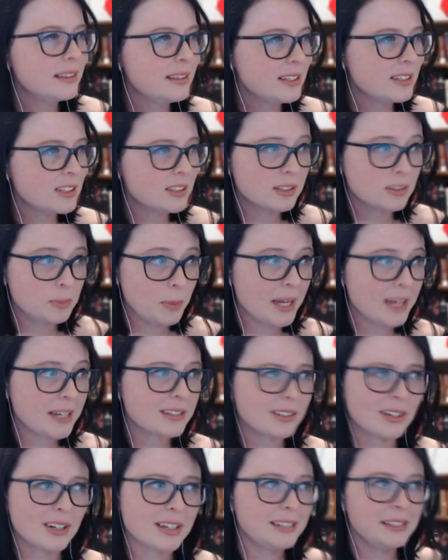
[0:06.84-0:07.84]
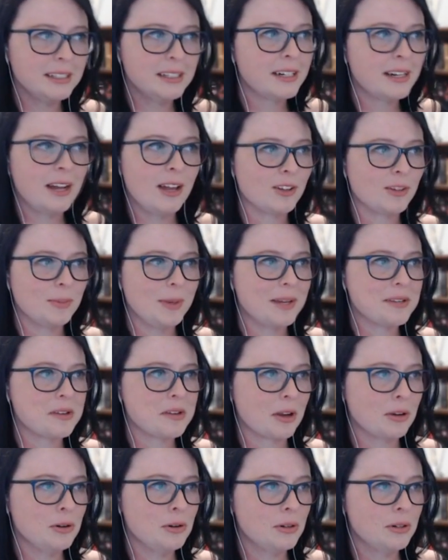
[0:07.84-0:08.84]
which is a show where I read out the first
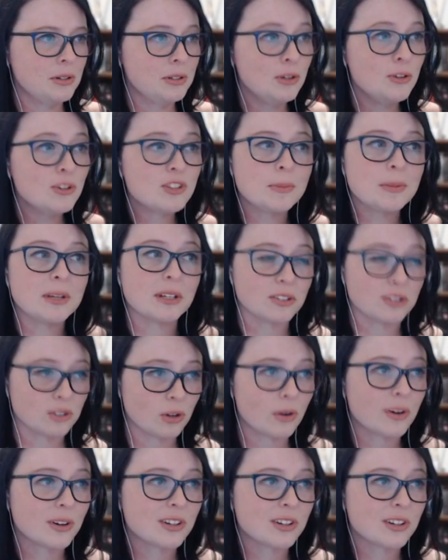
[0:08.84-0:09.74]
chapters of indie